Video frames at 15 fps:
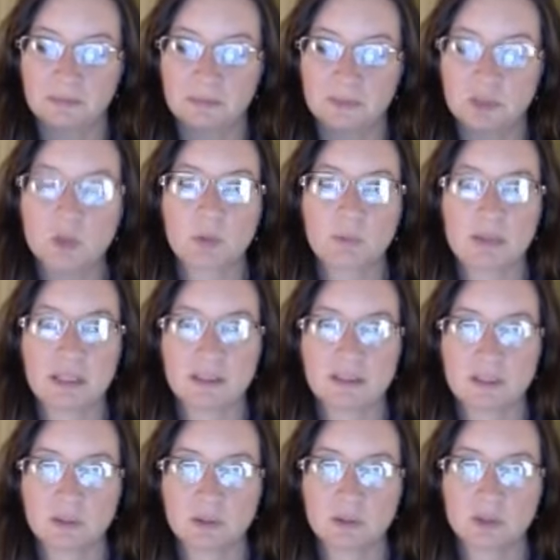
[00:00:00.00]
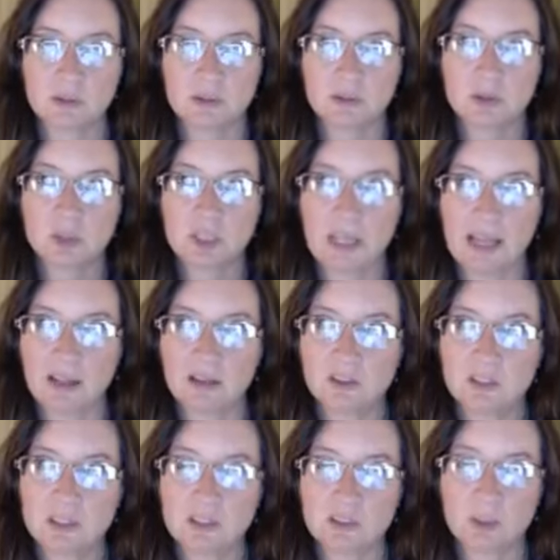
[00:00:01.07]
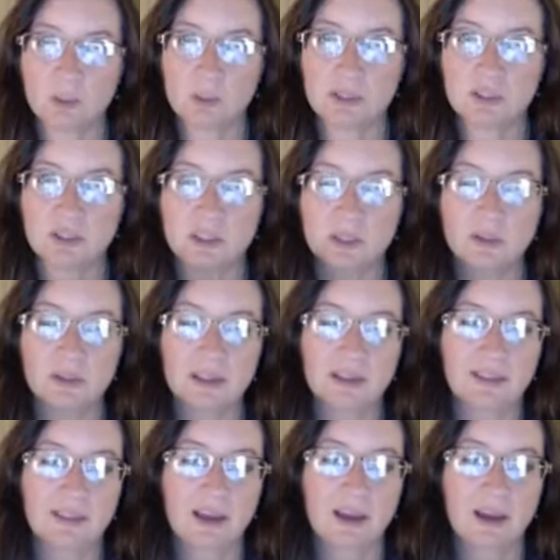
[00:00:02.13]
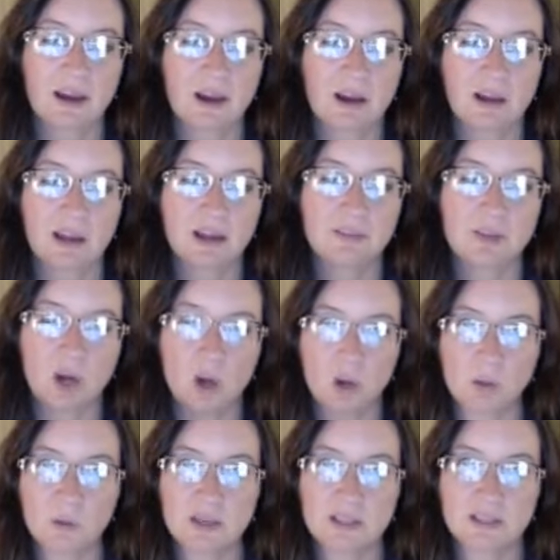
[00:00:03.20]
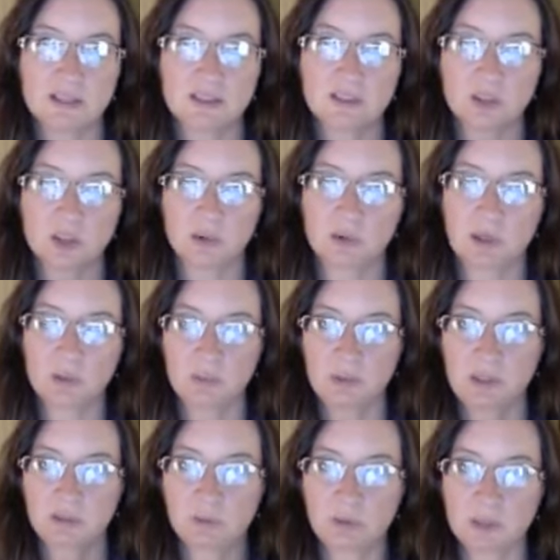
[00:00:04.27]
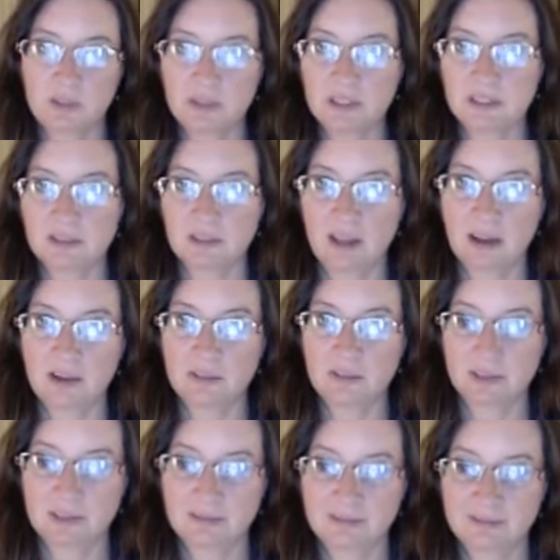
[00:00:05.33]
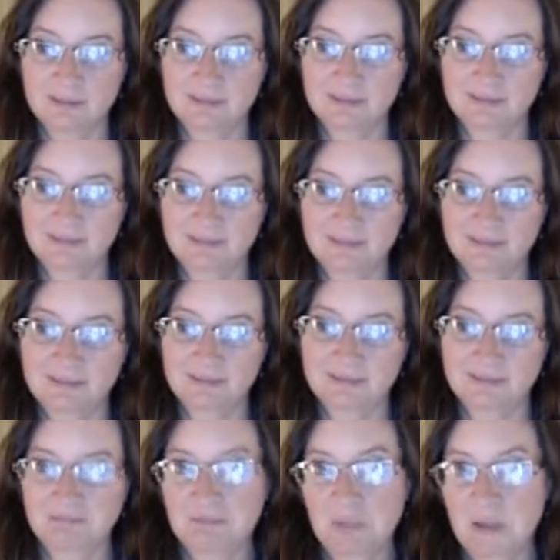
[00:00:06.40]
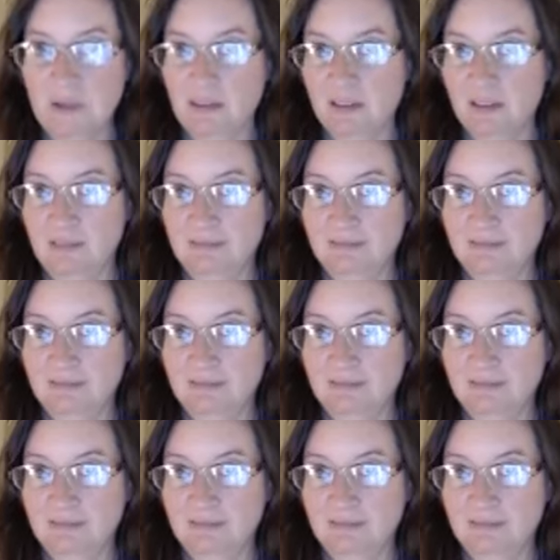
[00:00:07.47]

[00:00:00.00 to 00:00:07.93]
soulmates, those challenging soulmates, do you think they have always shown up in previous lives. What do you think?